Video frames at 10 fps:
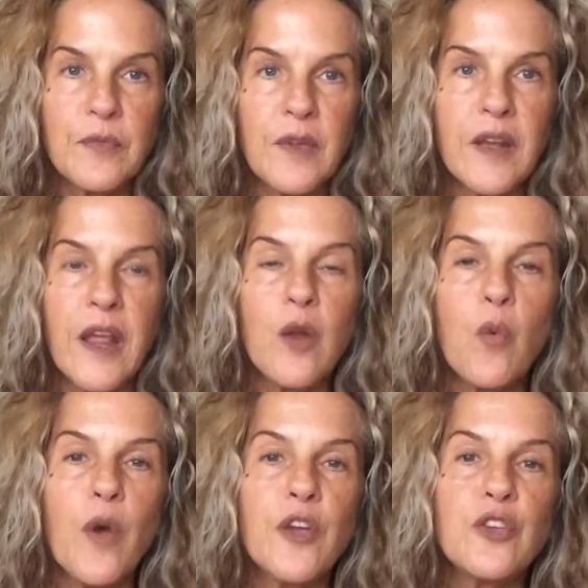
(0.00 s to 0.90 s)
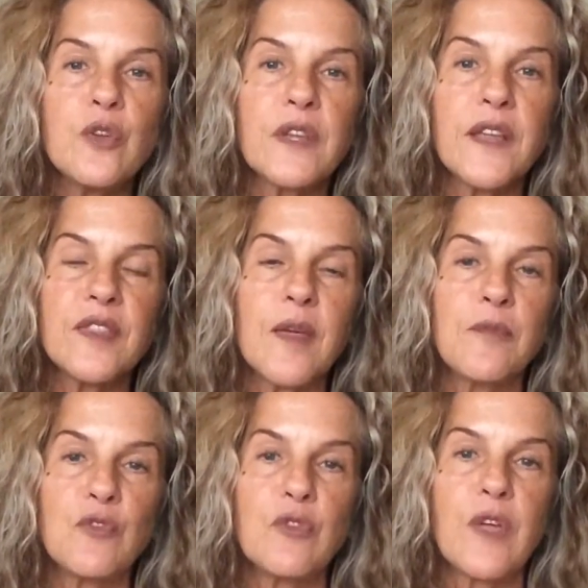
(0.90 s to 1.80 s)
And I don't want you to let
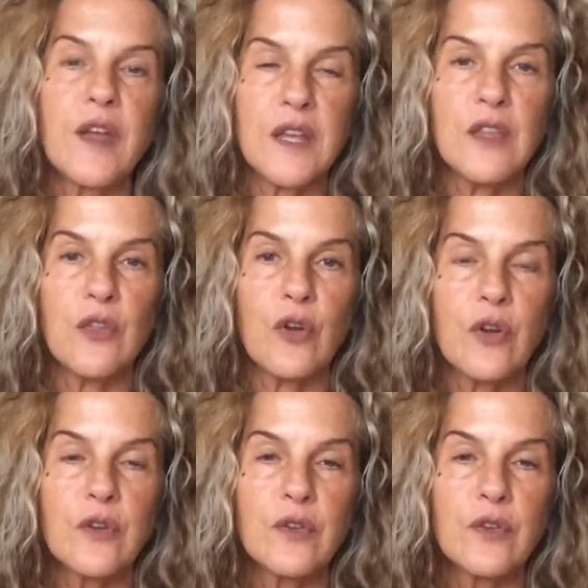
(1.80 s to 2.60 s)
them do that either.